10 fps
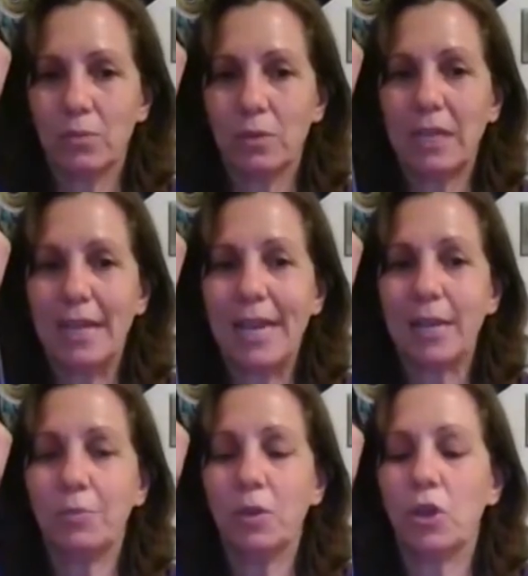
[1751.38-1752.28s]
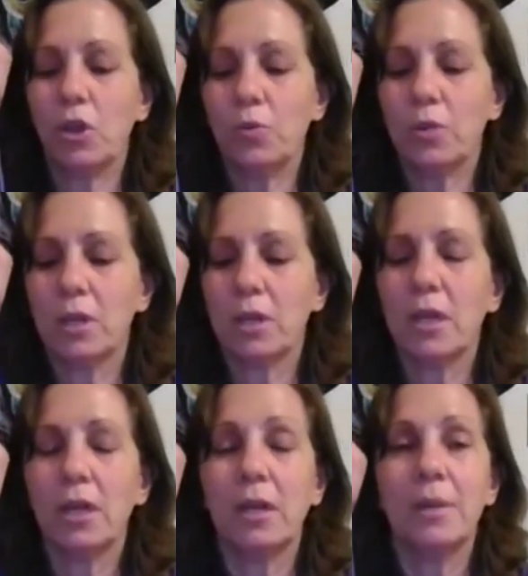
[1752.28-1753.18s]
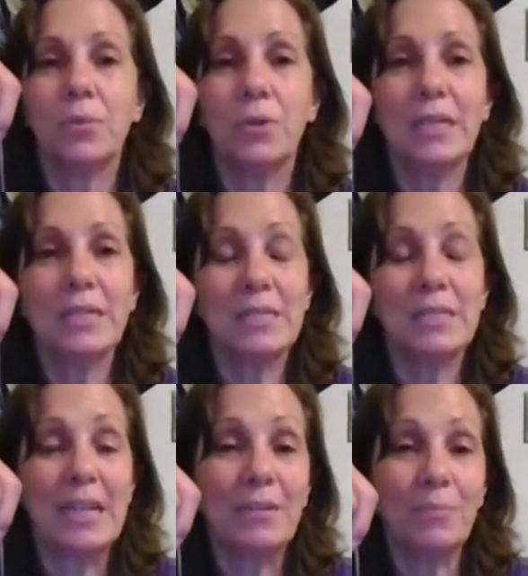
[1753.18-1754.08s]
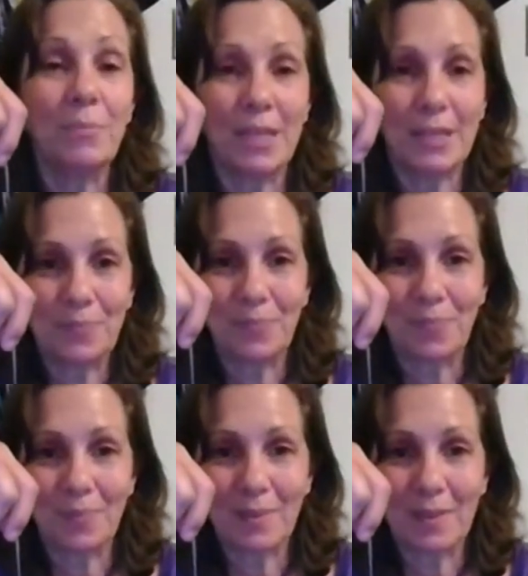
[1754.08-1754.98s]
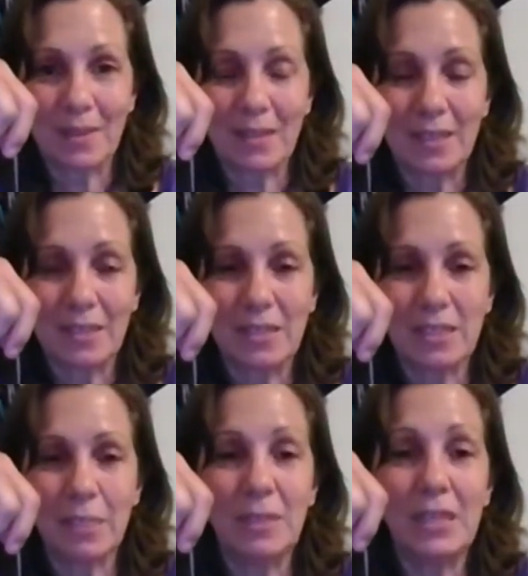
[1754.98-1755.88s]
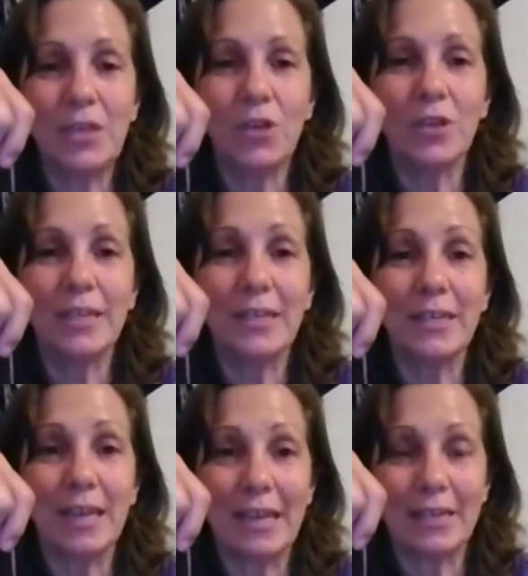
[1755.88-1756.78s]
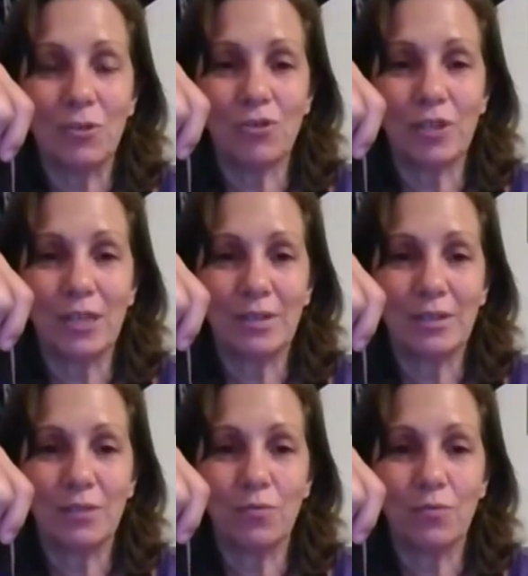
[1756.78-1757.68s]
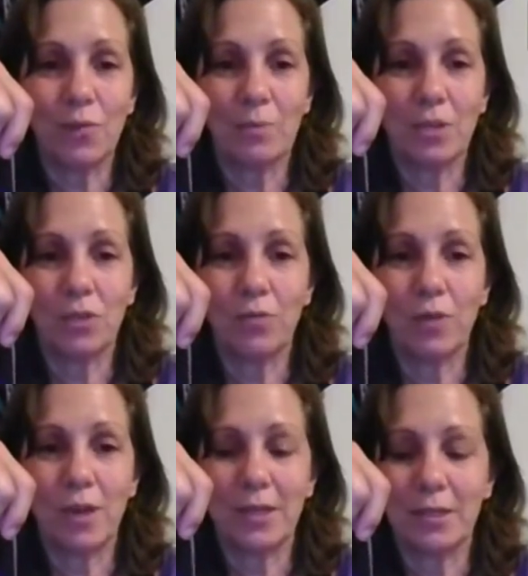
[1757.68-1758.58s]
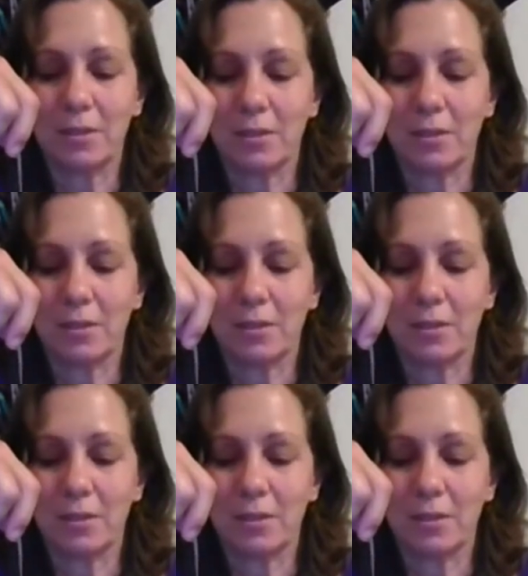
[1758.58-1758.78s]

with the hand below, please send me some healing energy from the divine.